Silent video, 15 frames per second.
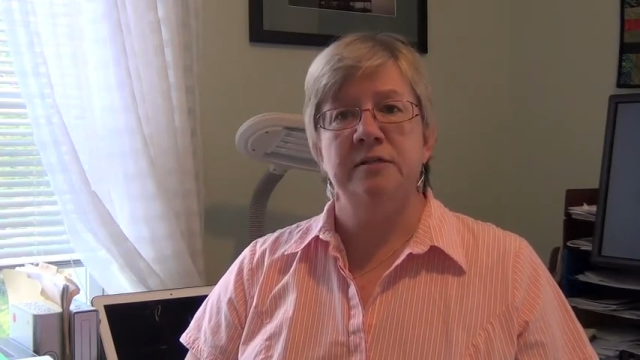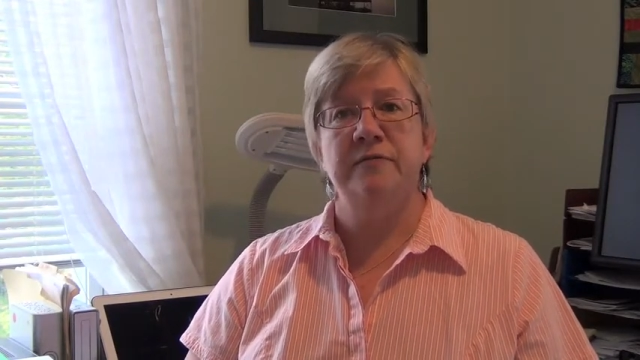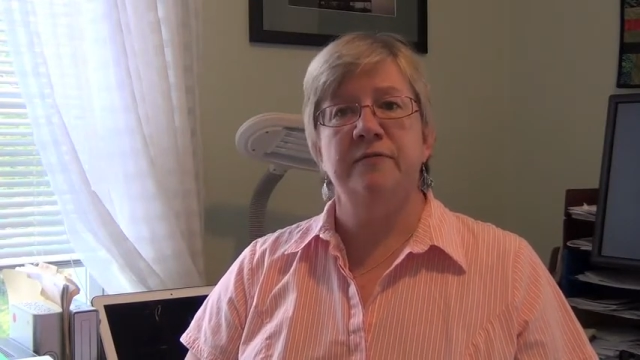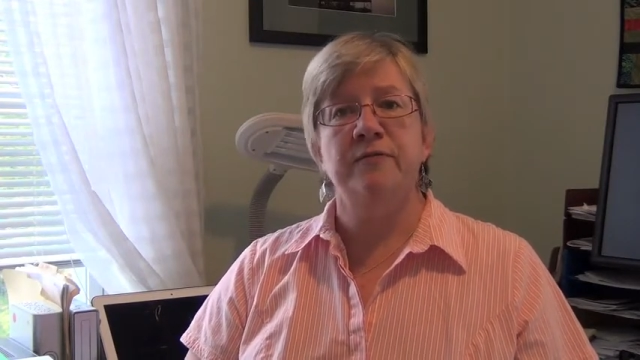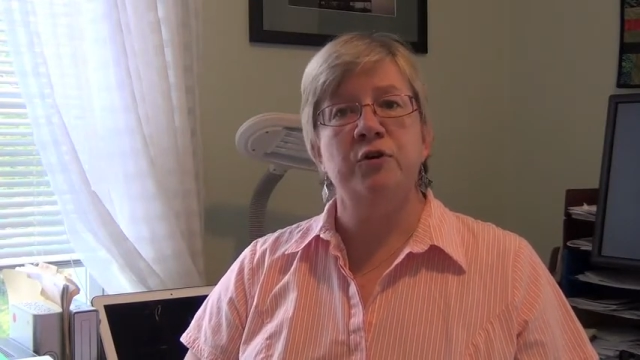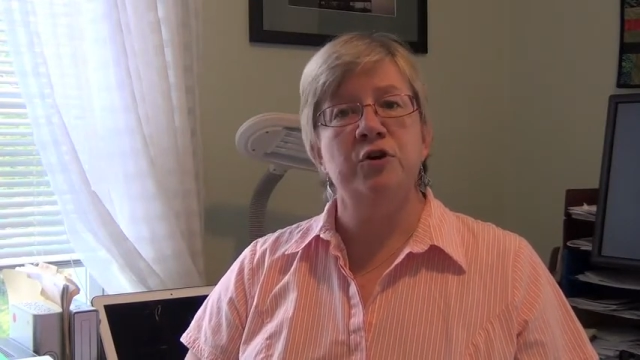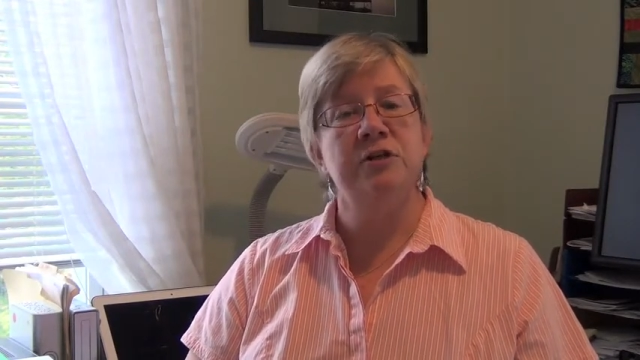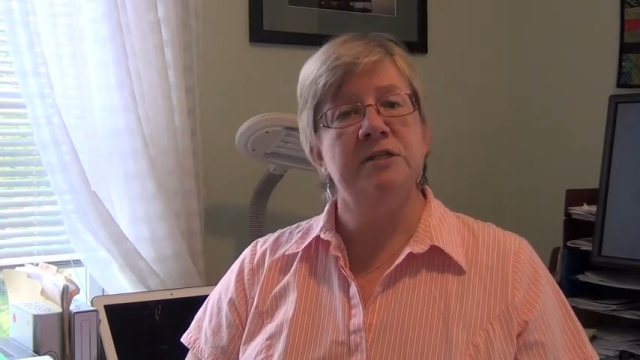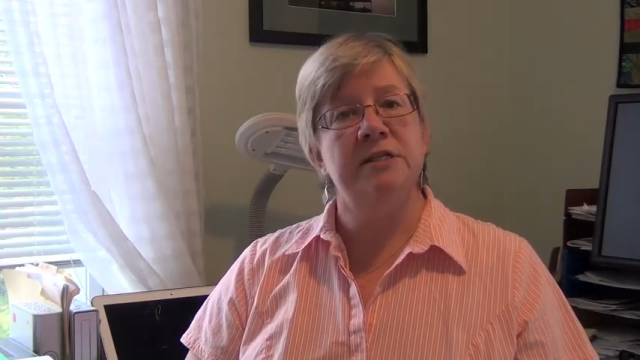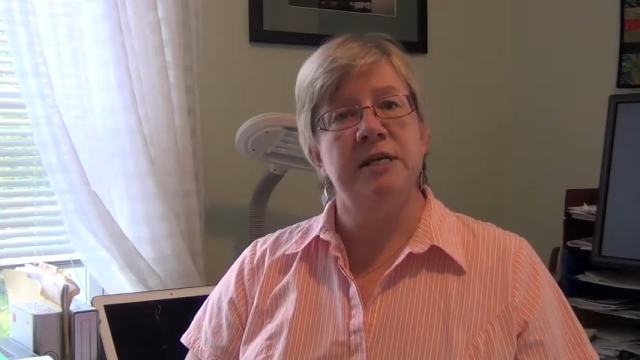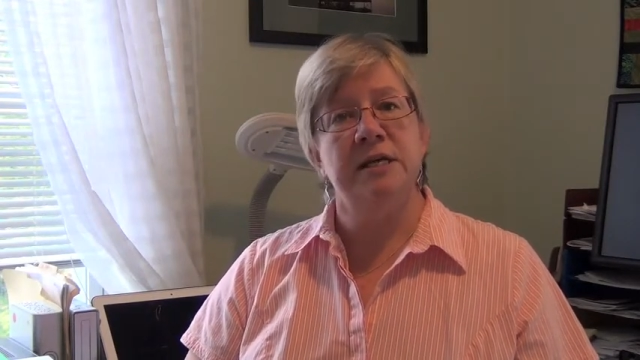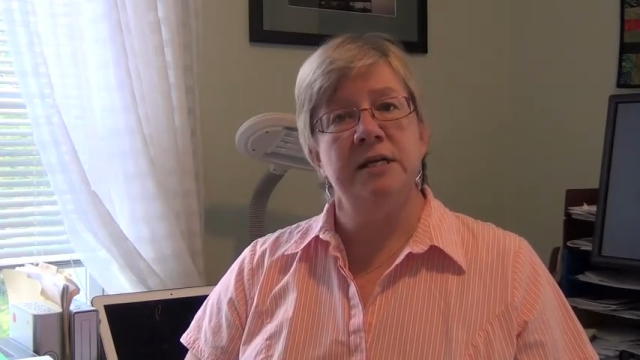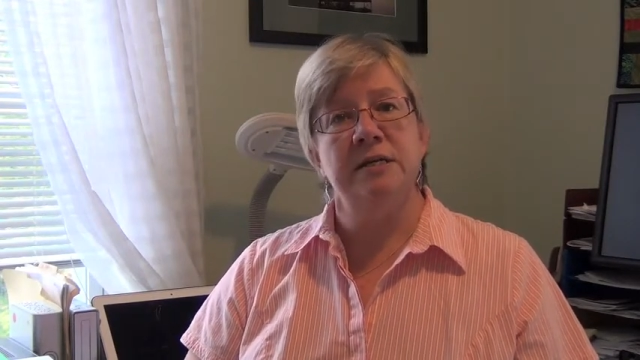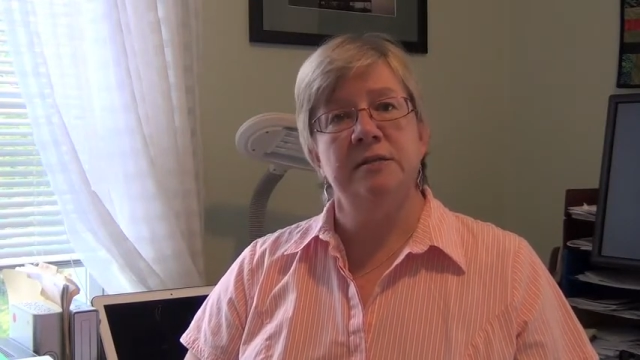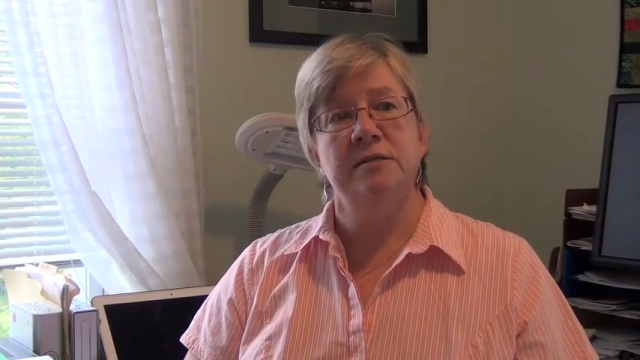The first
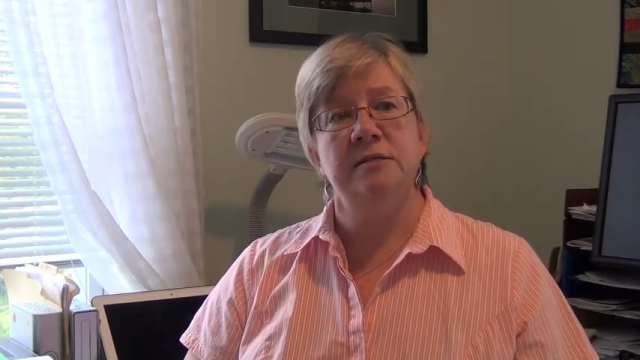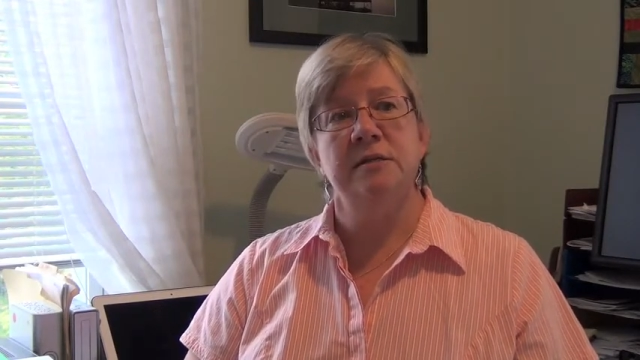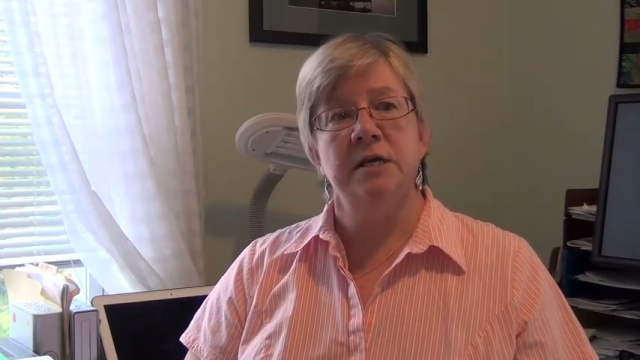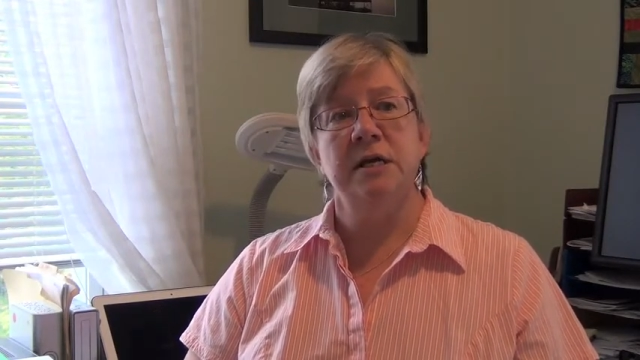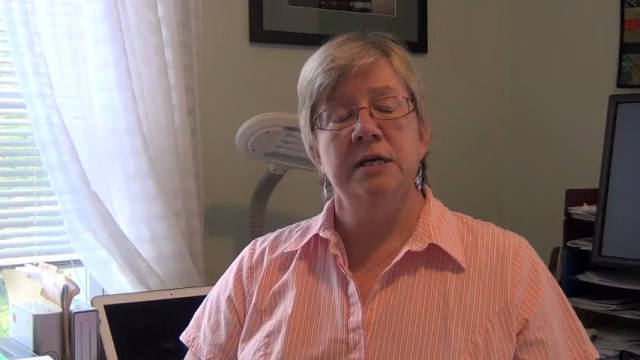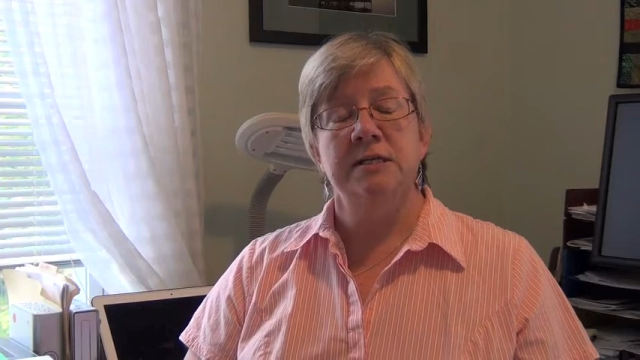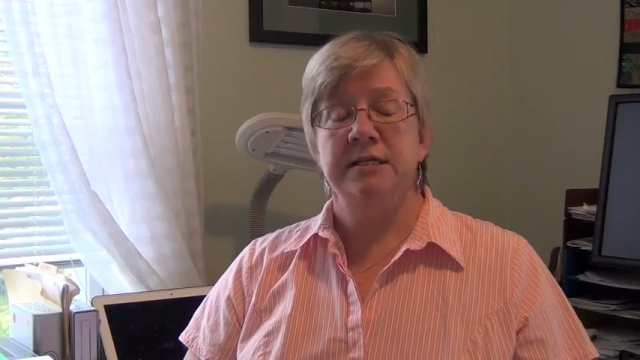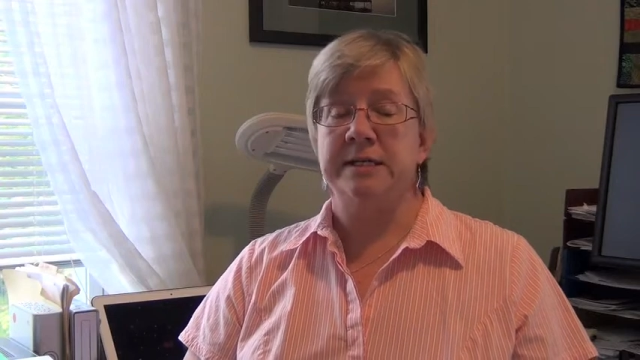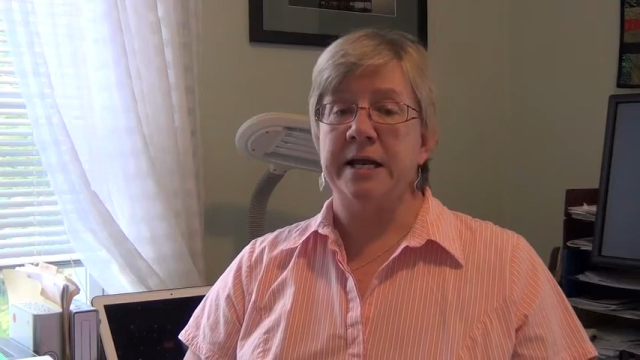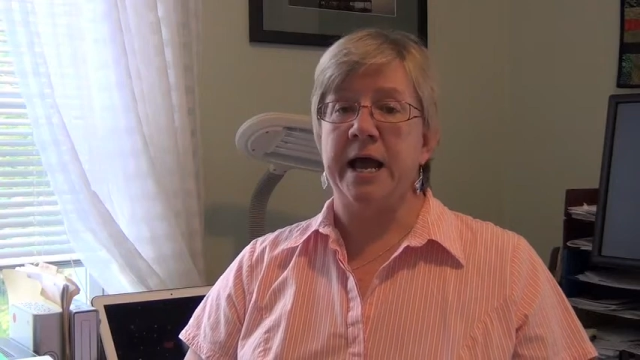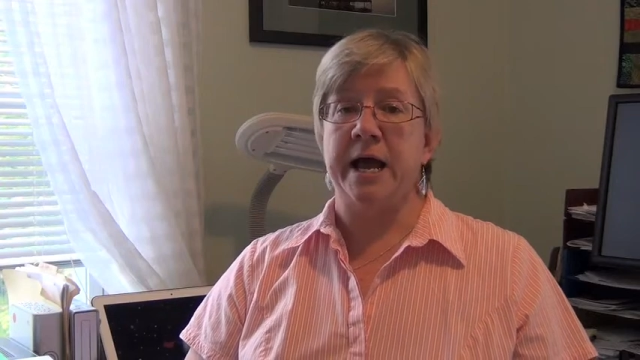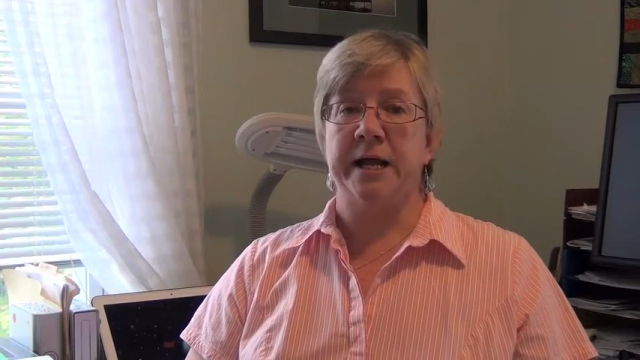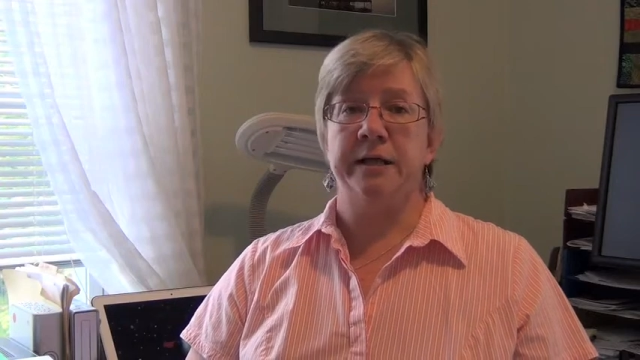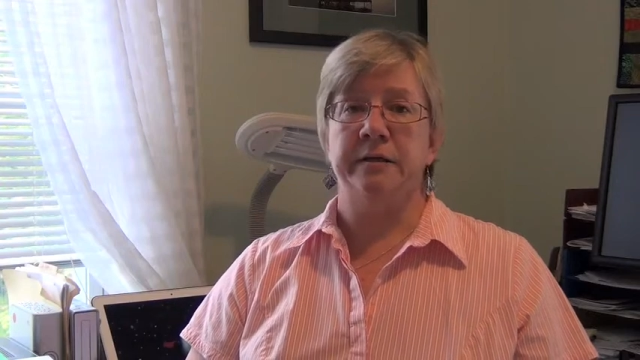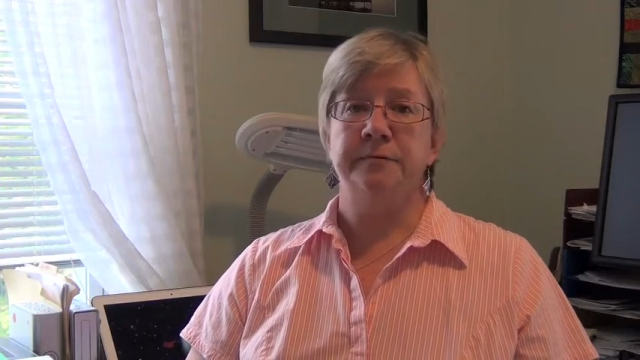is
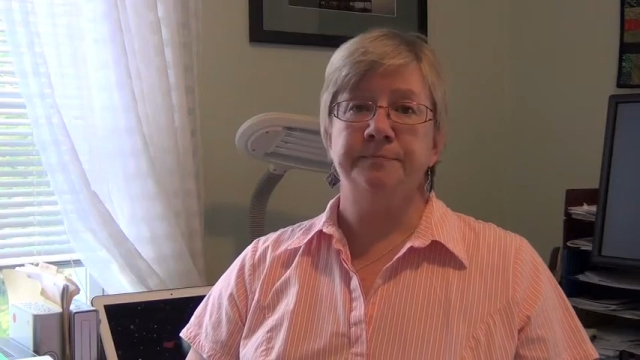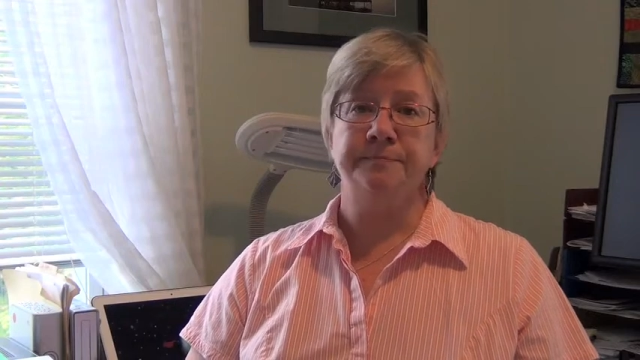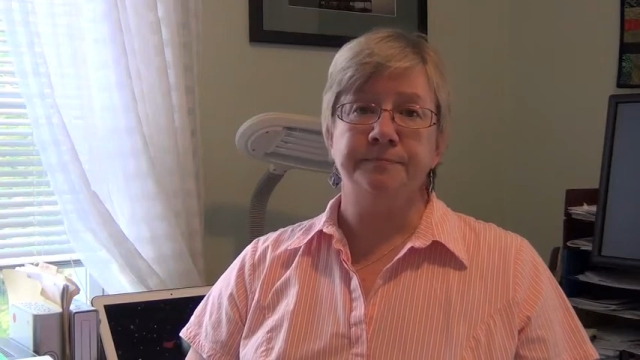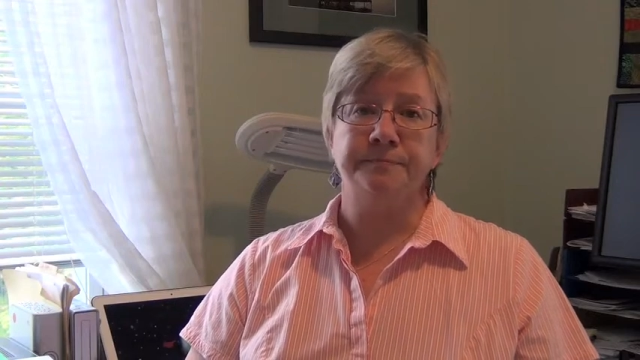denial.